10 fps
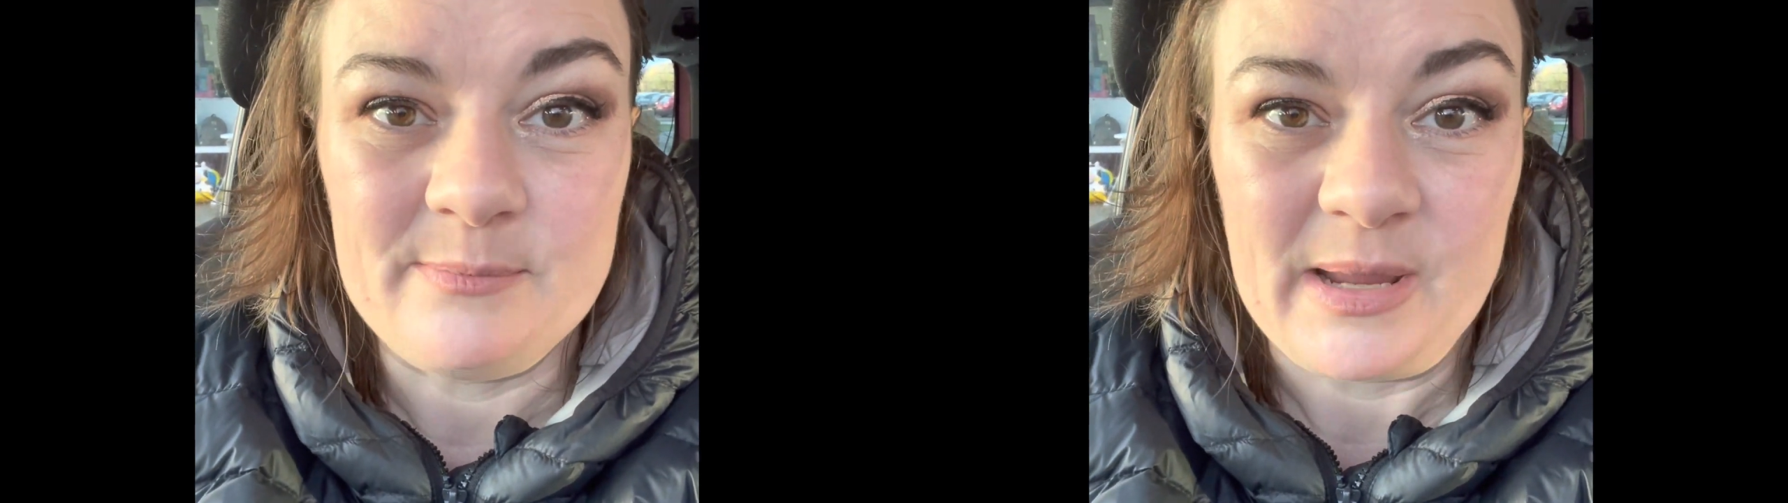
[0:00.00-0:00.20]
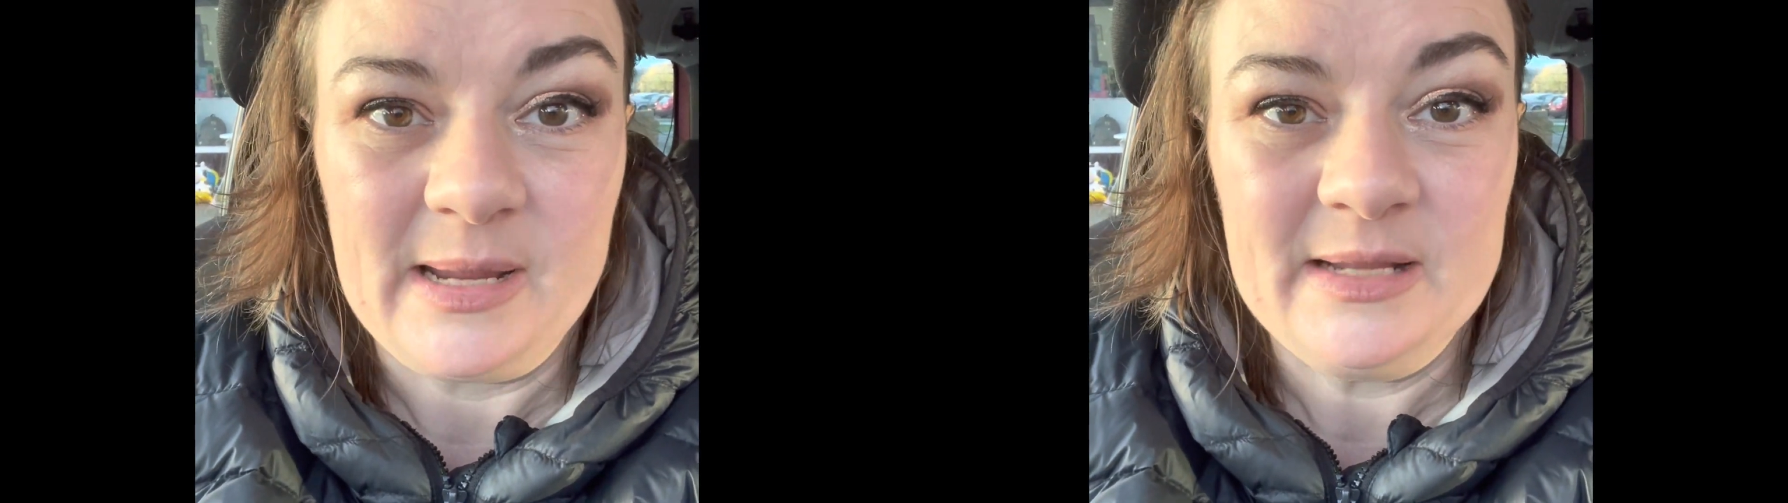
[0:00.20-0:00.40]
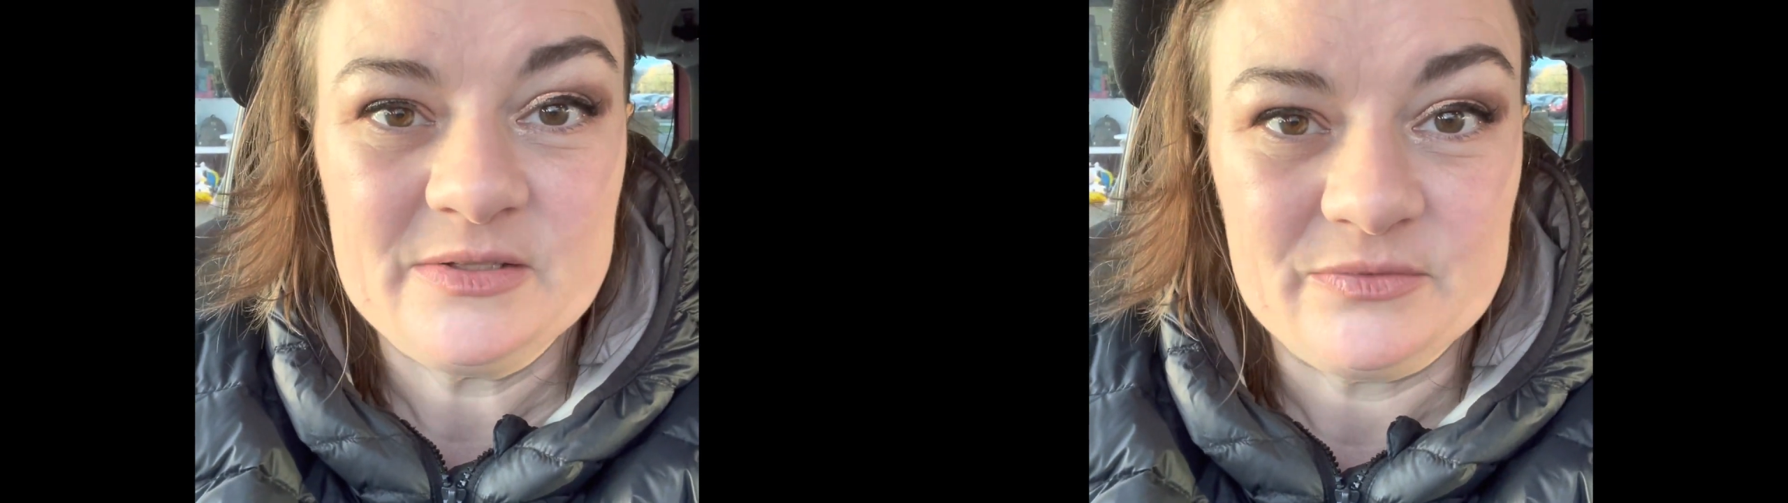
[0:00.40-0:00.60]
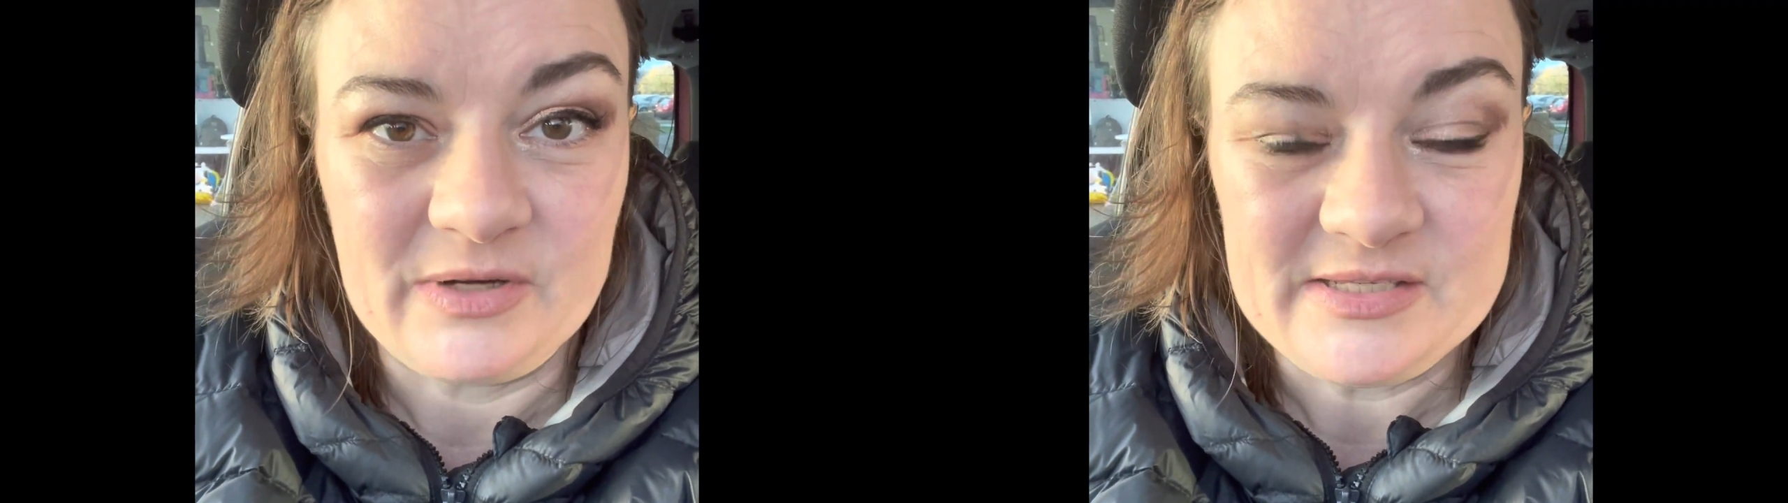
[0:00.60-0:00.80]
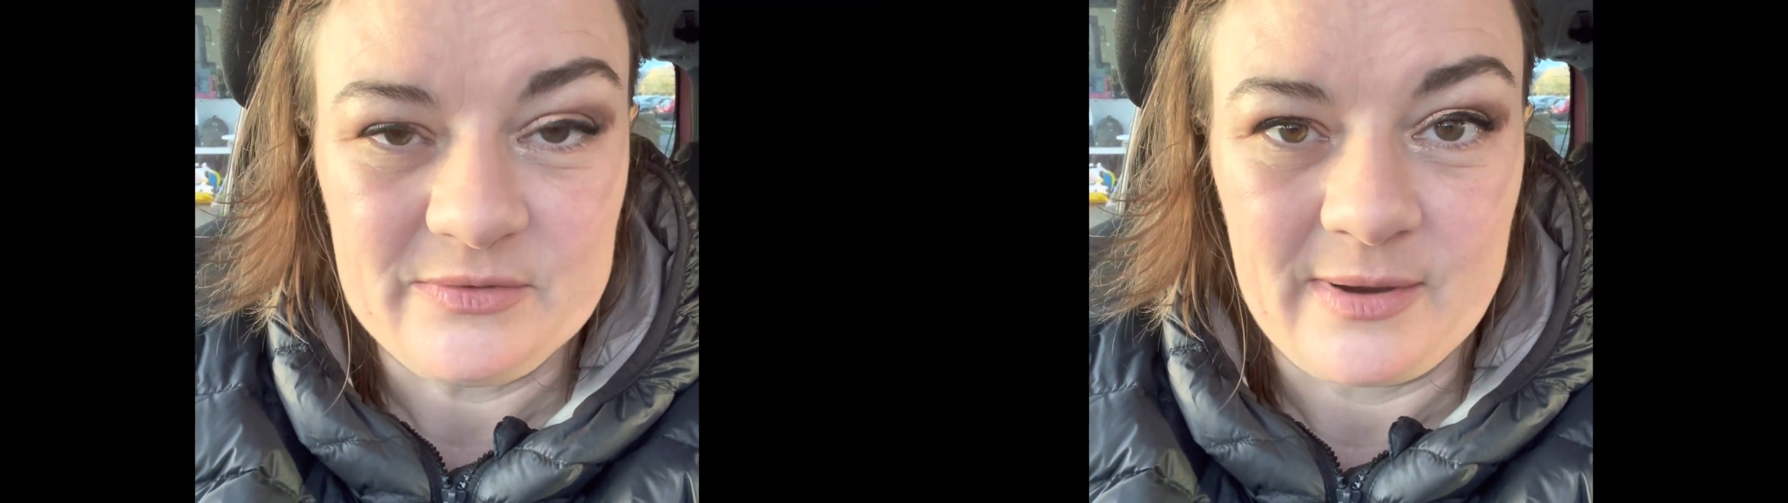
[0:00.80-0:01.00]
about how to
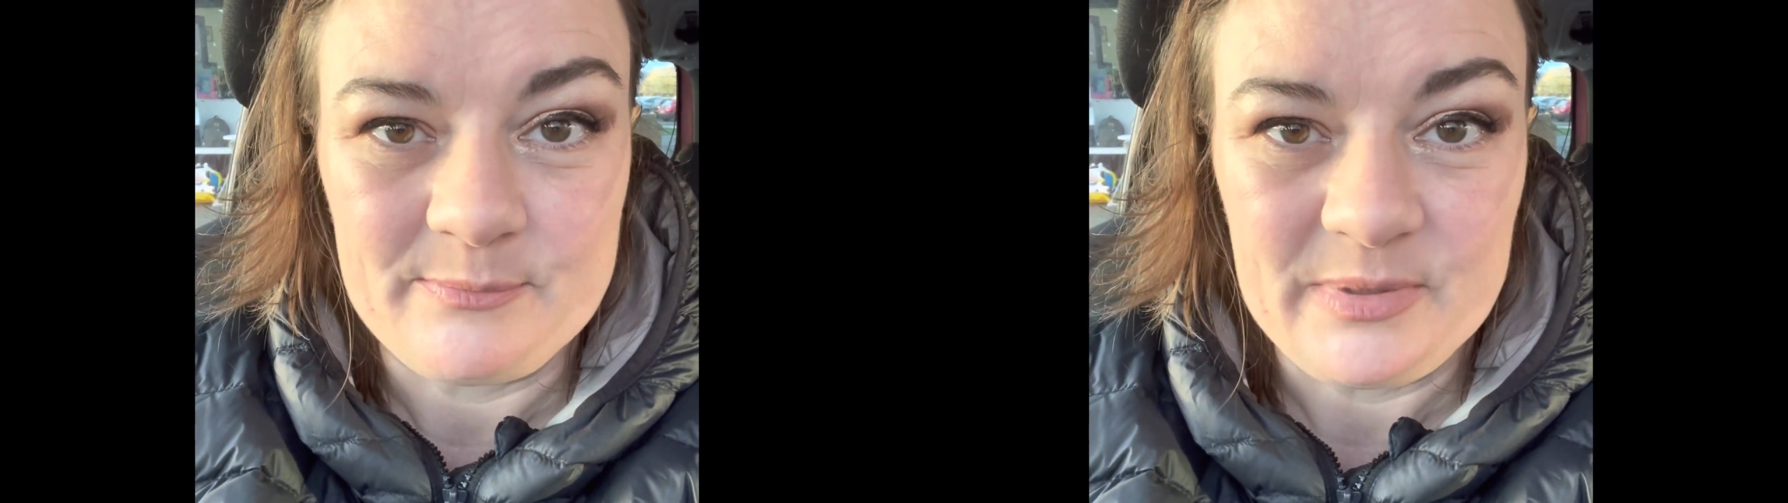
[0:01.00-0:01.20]
write to your